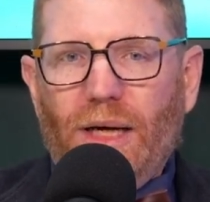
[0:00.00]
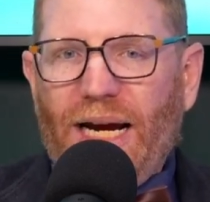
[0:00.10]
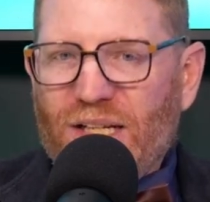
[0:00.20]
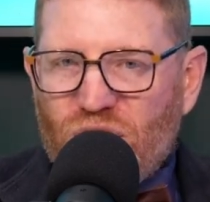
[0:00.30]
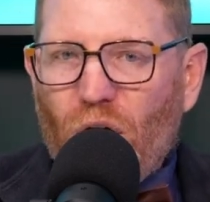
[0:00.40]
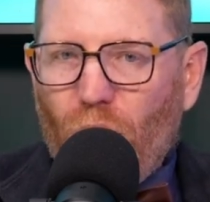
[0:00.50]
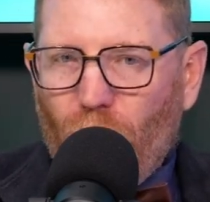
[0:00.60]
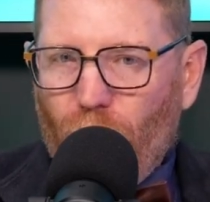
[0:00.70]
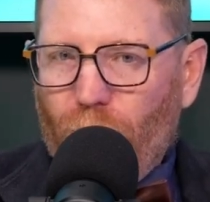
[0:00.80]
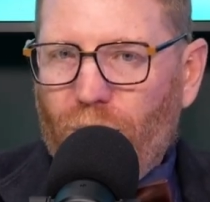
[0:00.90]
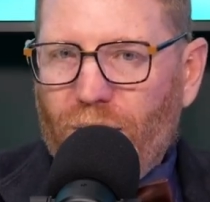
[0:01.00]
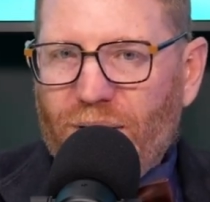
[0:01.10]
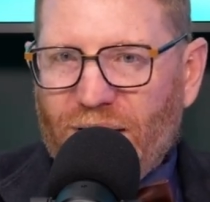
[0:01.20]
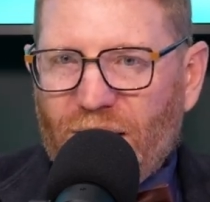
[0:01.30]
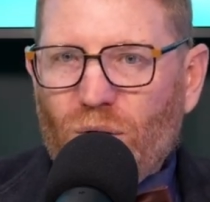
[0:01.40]
and know
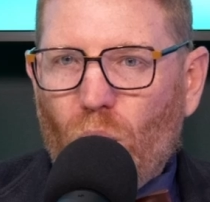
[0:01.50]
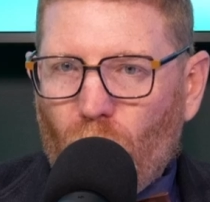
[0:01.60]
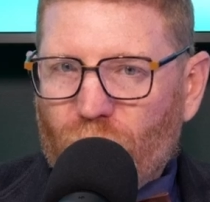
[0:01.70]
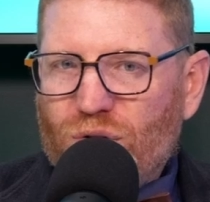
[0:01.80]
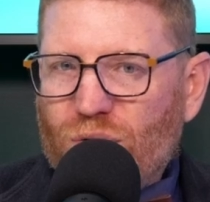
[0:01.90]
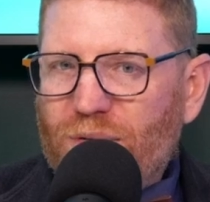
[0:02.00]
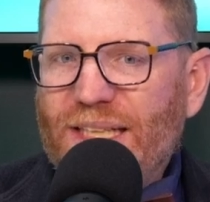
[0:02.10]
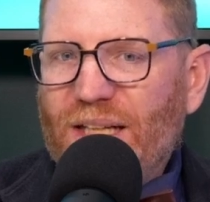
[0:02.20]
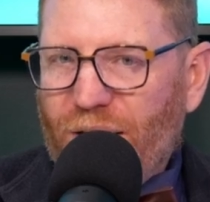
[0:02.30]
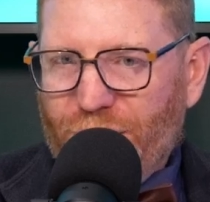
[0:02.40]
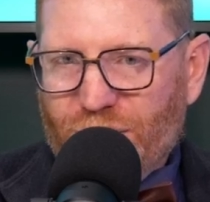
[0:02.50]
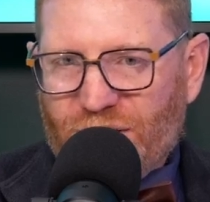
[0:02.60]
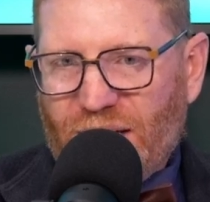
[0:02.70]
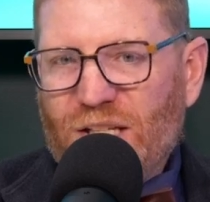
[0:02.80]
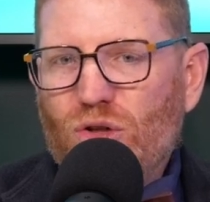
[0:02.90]
that in order to lead
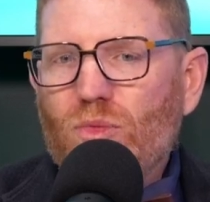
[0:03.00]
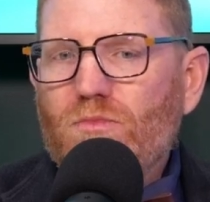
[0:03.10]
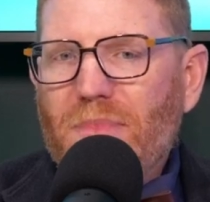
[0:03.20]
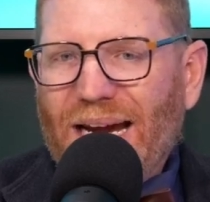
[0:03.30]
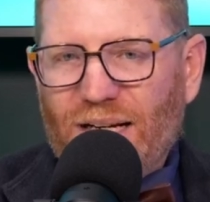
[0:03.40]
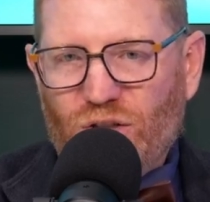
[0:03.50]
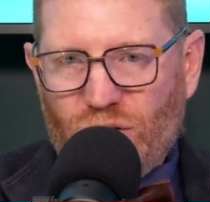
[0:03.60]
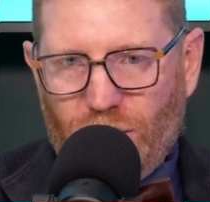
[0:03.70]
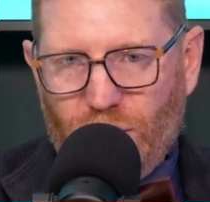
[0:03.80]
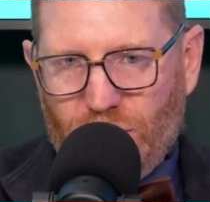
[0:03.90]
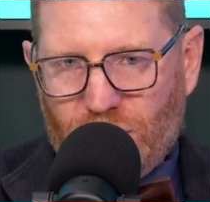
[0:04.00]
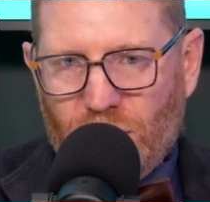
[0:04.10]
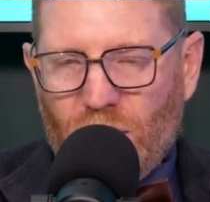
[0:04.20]
others and to manage those,